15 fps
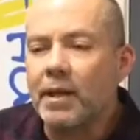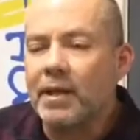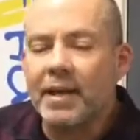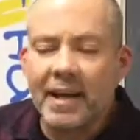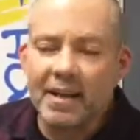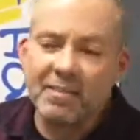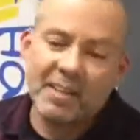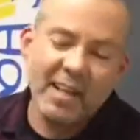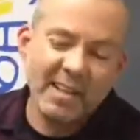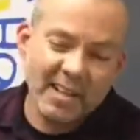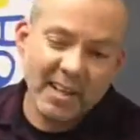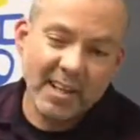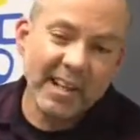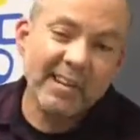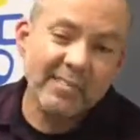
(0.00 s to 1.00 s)
in
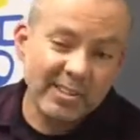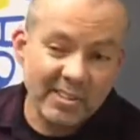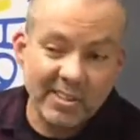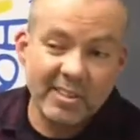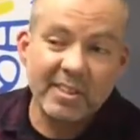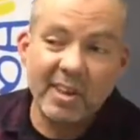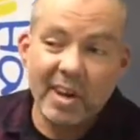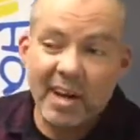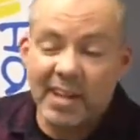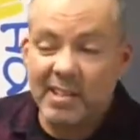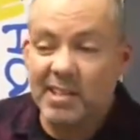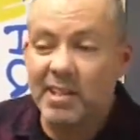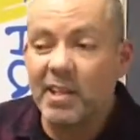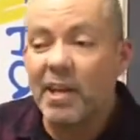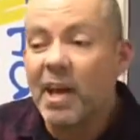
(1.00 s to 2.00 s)
our current
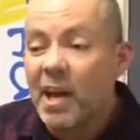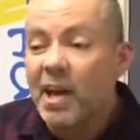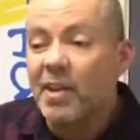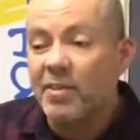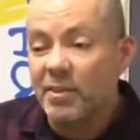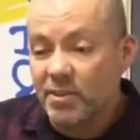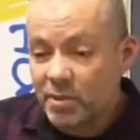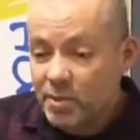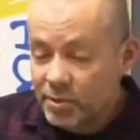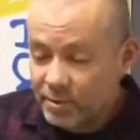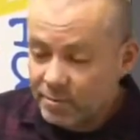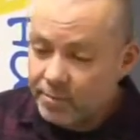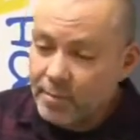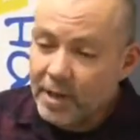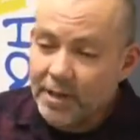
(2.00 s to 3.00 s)
society that
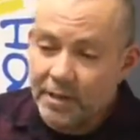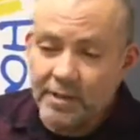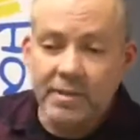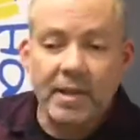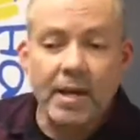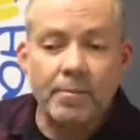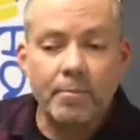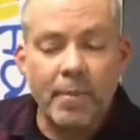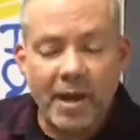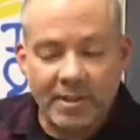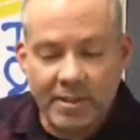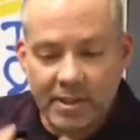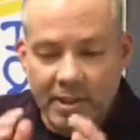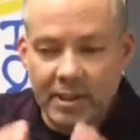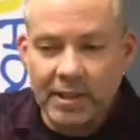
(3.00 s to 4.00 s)
sort of makes that
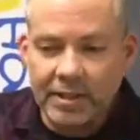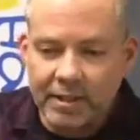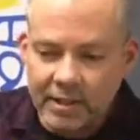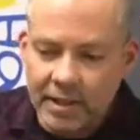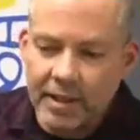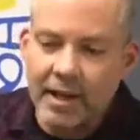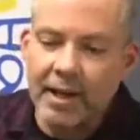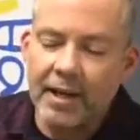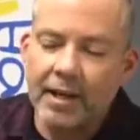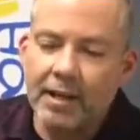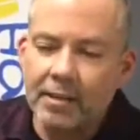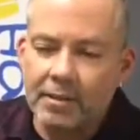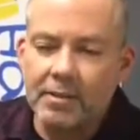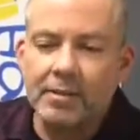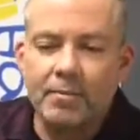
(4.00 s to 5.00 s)
masculine
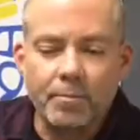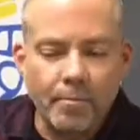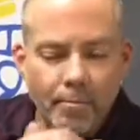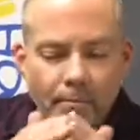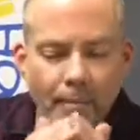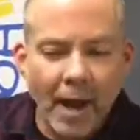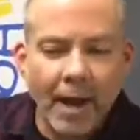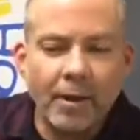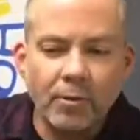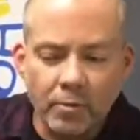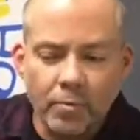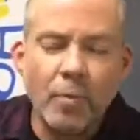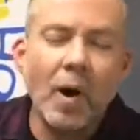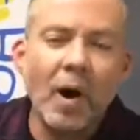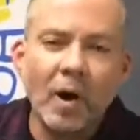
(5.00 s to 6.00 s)

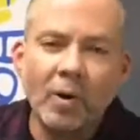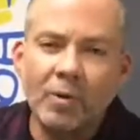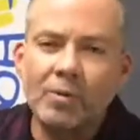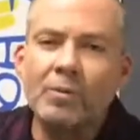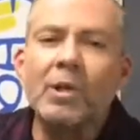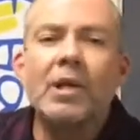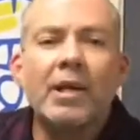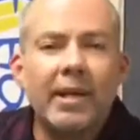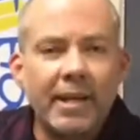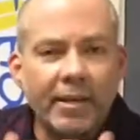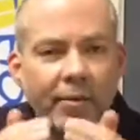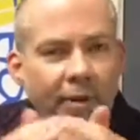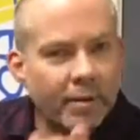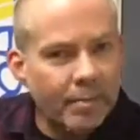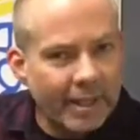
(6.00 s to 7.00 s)
male role
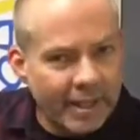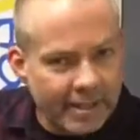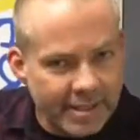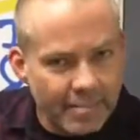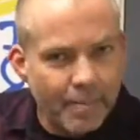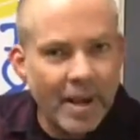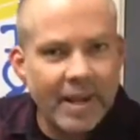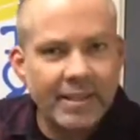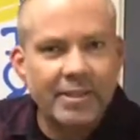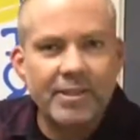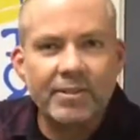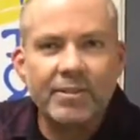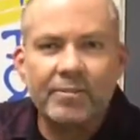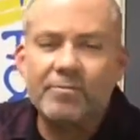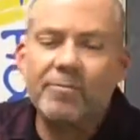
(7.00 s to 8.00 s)
incredibly
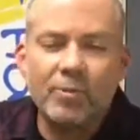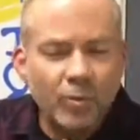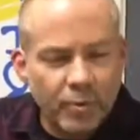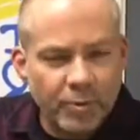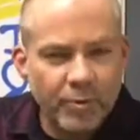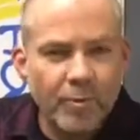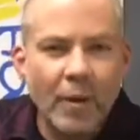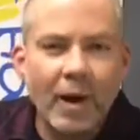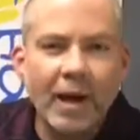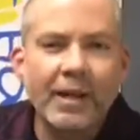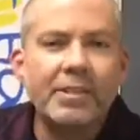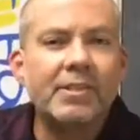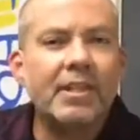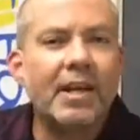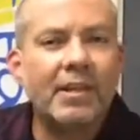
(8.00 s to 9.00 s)
independent,
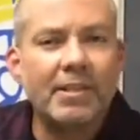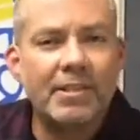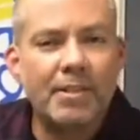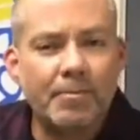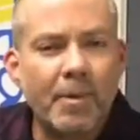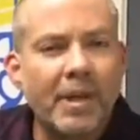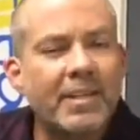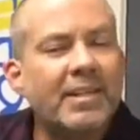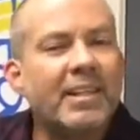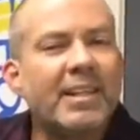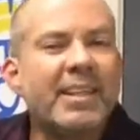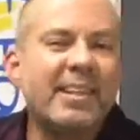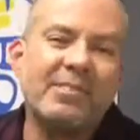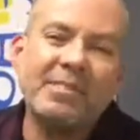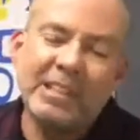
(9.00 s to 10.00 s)
forthright, and
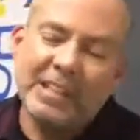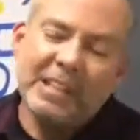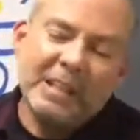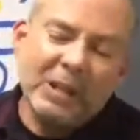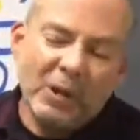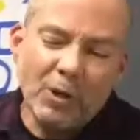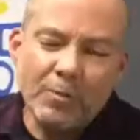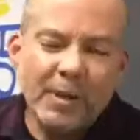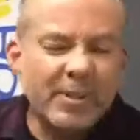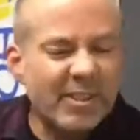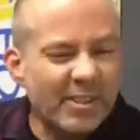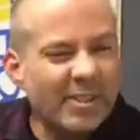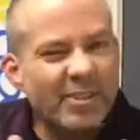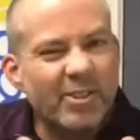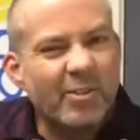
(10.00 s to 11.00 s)
basically
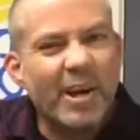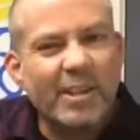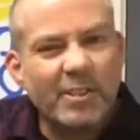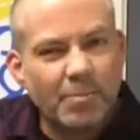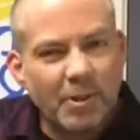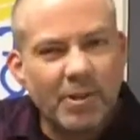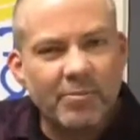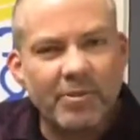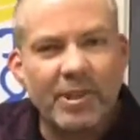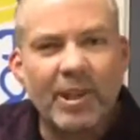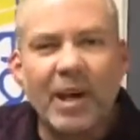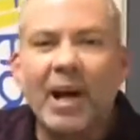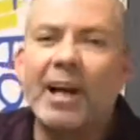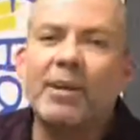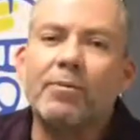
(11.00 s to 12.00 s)
almost indestructible, if you
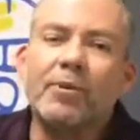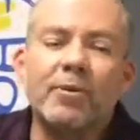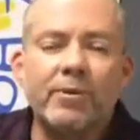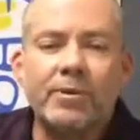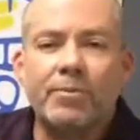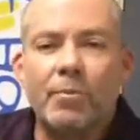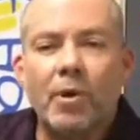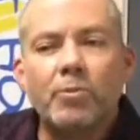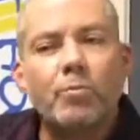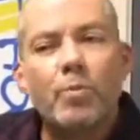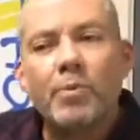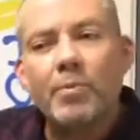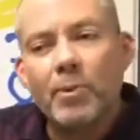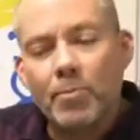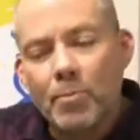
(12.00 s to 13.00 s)
like, whereas most
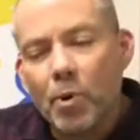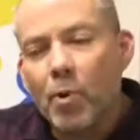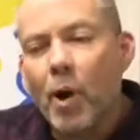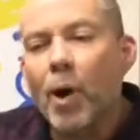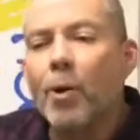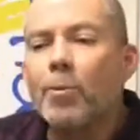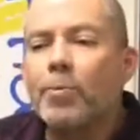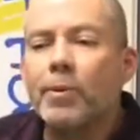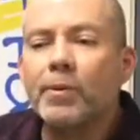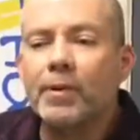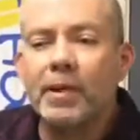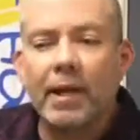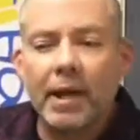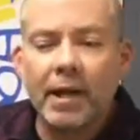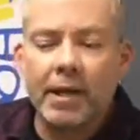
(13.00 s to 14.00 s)
women are more
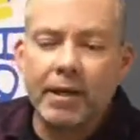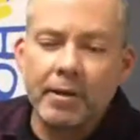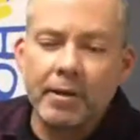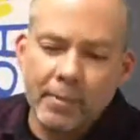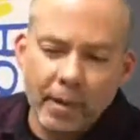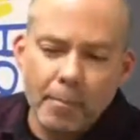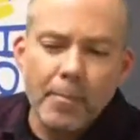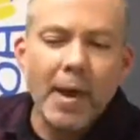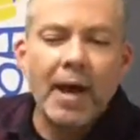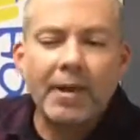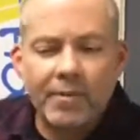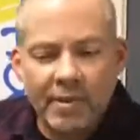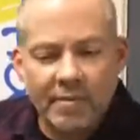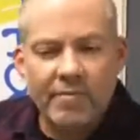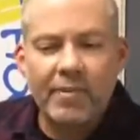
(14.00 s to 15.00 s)
open
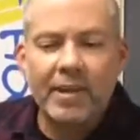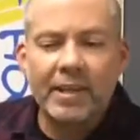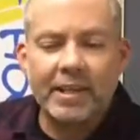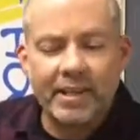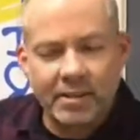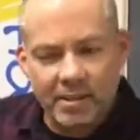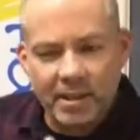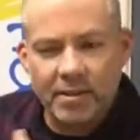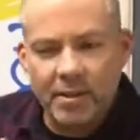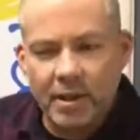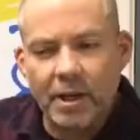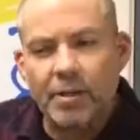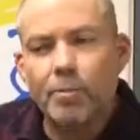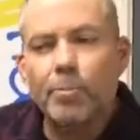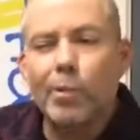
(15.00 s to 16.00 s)
about their feelings and
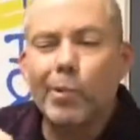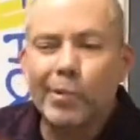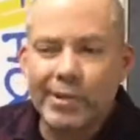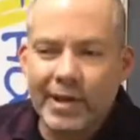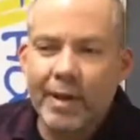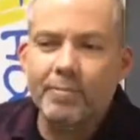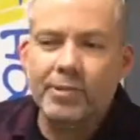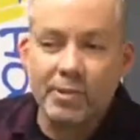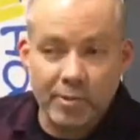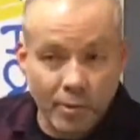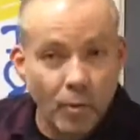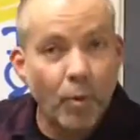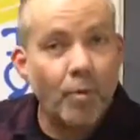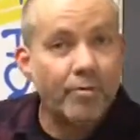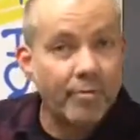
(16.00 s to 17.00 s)
are brought up to
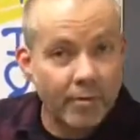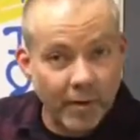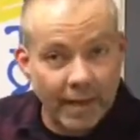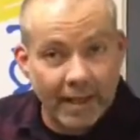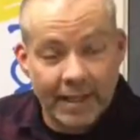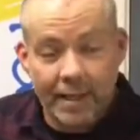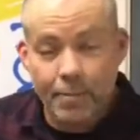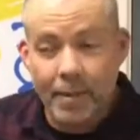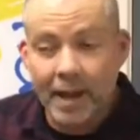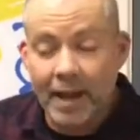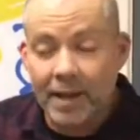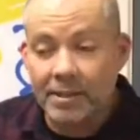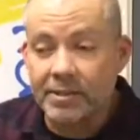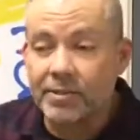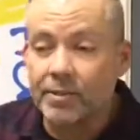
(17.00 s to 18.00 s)
talk freely
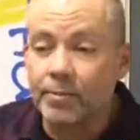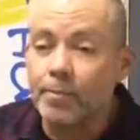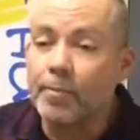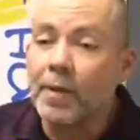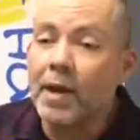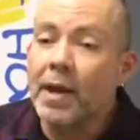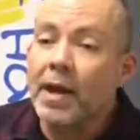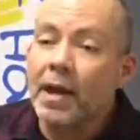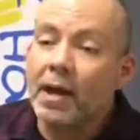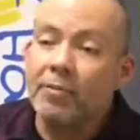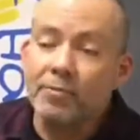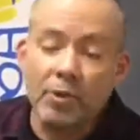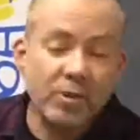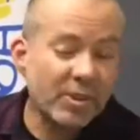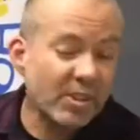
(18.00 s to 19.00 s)
about them.
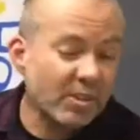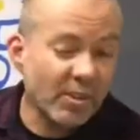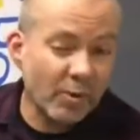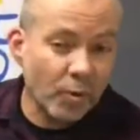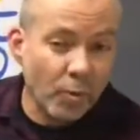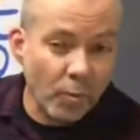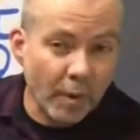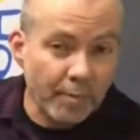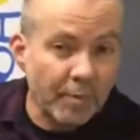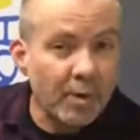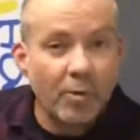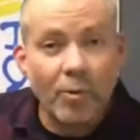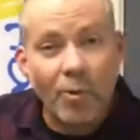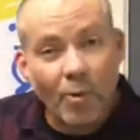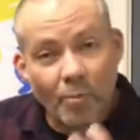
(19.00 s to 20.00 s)
Of course, not all
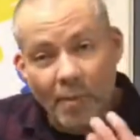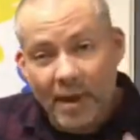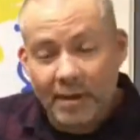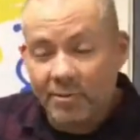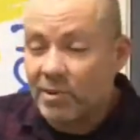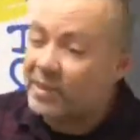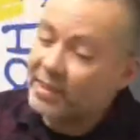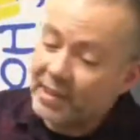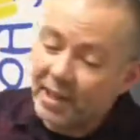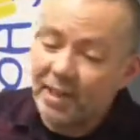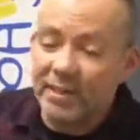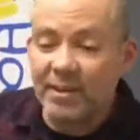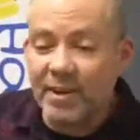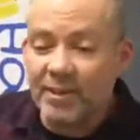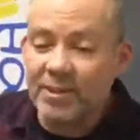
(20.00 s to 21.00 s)
women or all men are
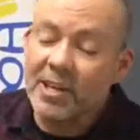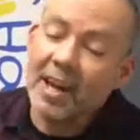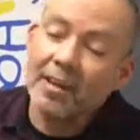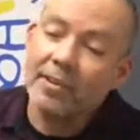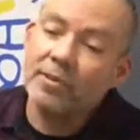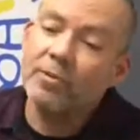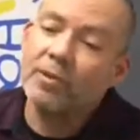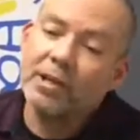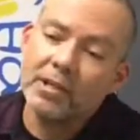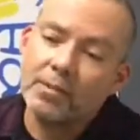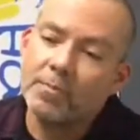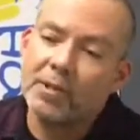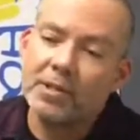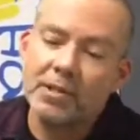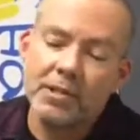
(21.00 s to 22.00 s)
in those
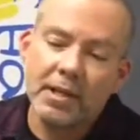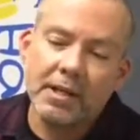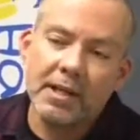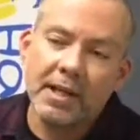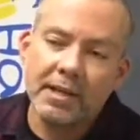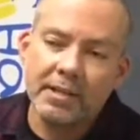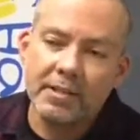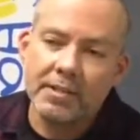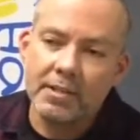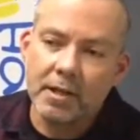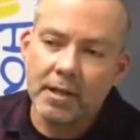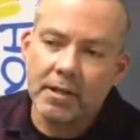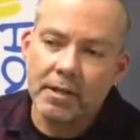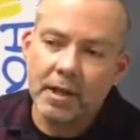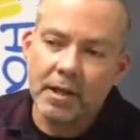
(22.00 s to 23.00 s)
categories, but again, it's
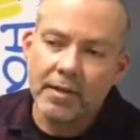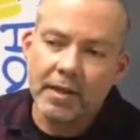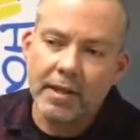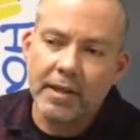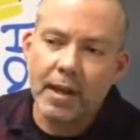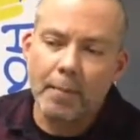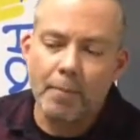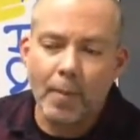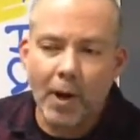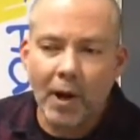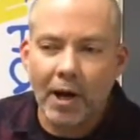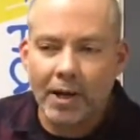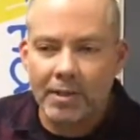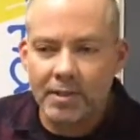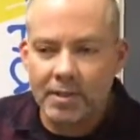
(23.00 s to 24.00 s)
I think that
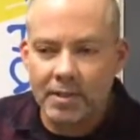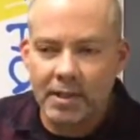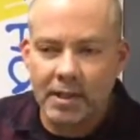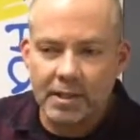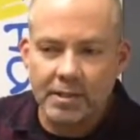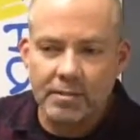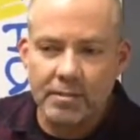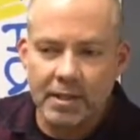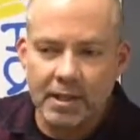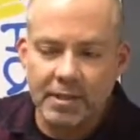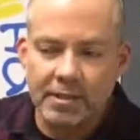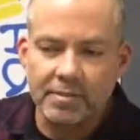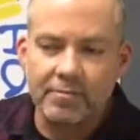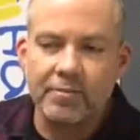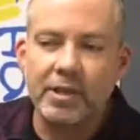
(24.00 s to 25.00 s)
bias
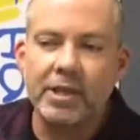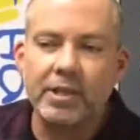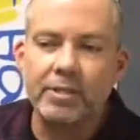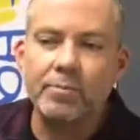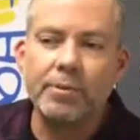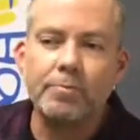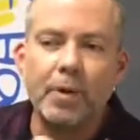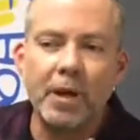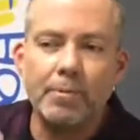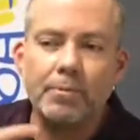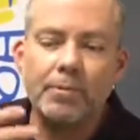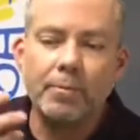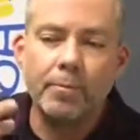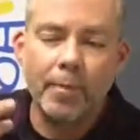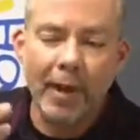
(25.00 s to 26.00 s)
interferes with
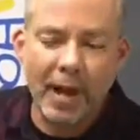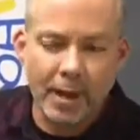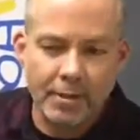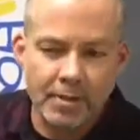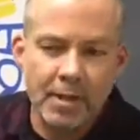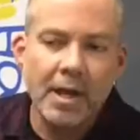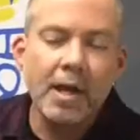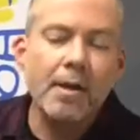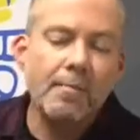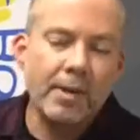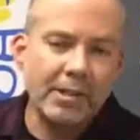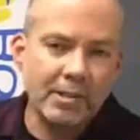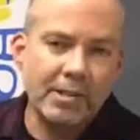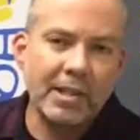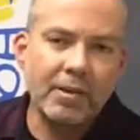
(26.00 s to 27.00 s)
people about
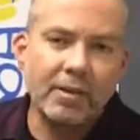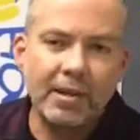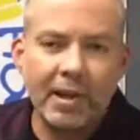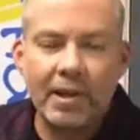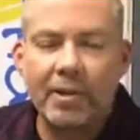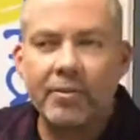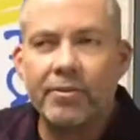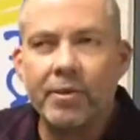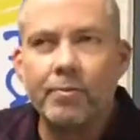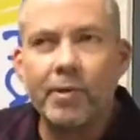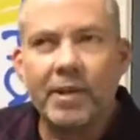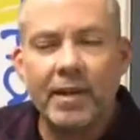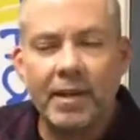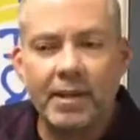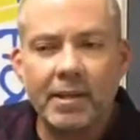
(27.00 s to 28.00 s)
mental ill health, and
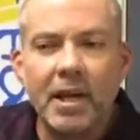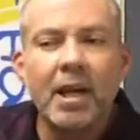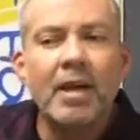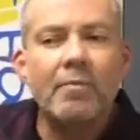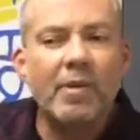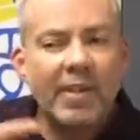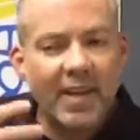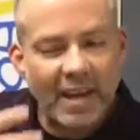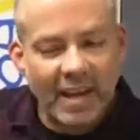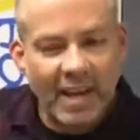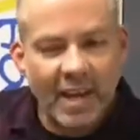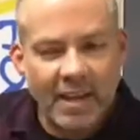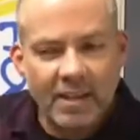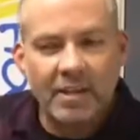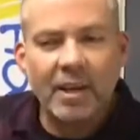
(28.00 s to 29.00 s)
when they
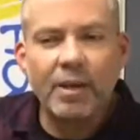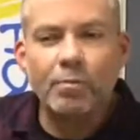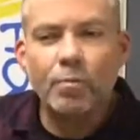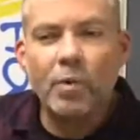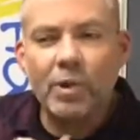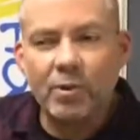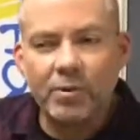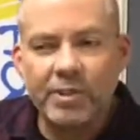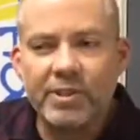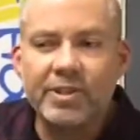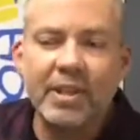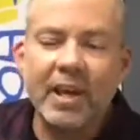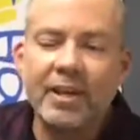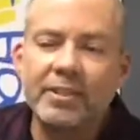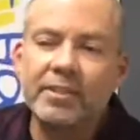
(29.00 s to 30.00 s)
can and will
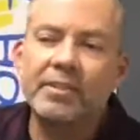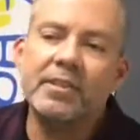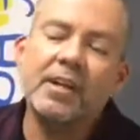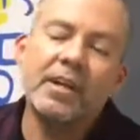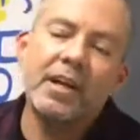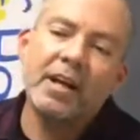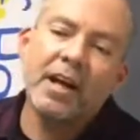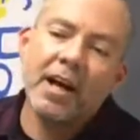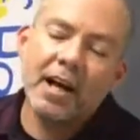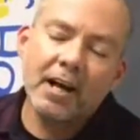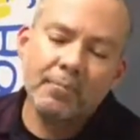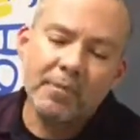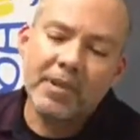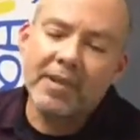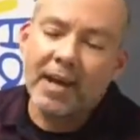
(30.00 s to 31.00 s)
discuss
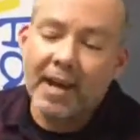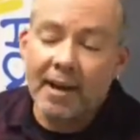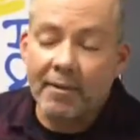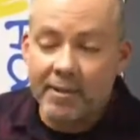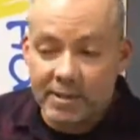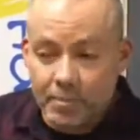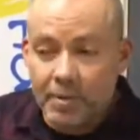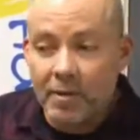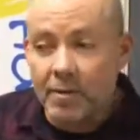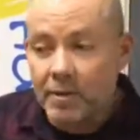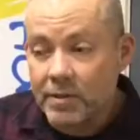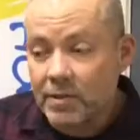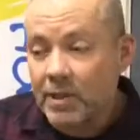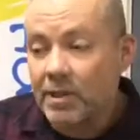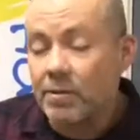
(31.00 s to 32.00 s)
that they are
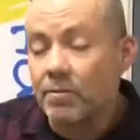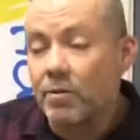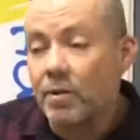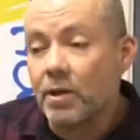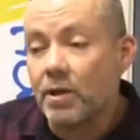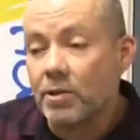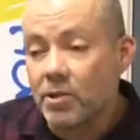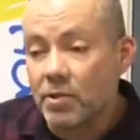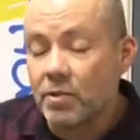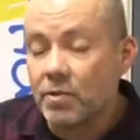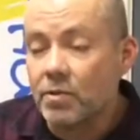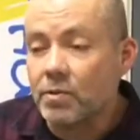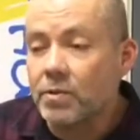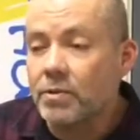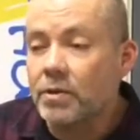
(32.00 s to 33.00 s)
experiencing
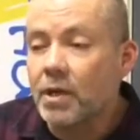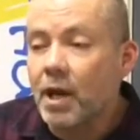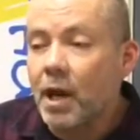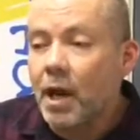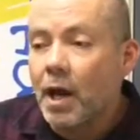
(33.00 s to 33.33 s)
issues.